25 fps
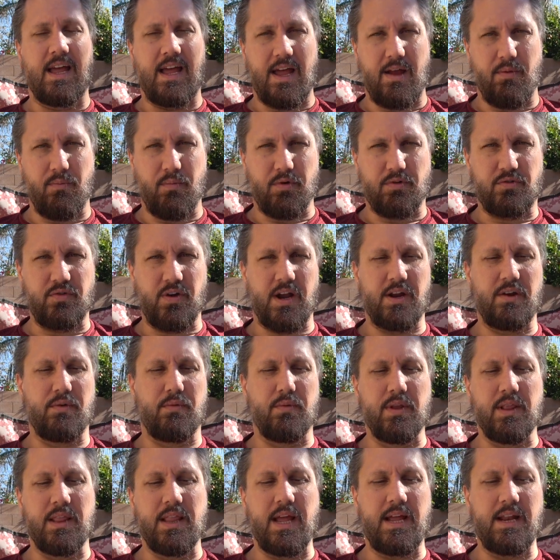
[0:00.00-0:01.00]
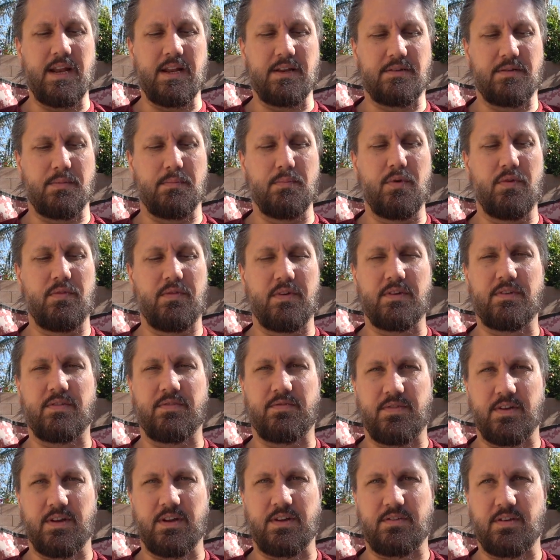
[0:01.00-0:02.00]
and we're trying to relate it to moving to
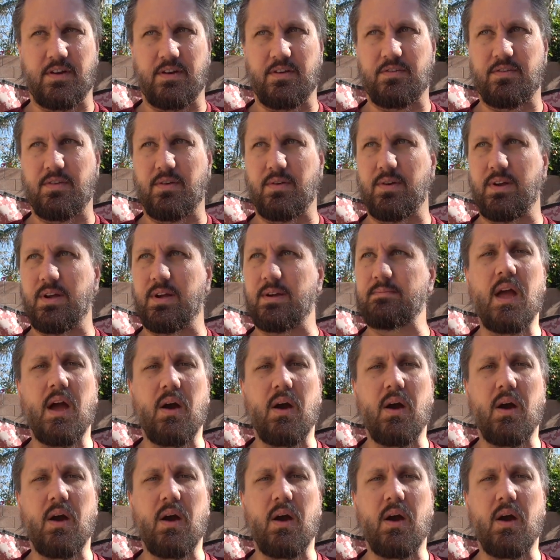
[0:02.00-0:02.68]
Phoenix, Arizona.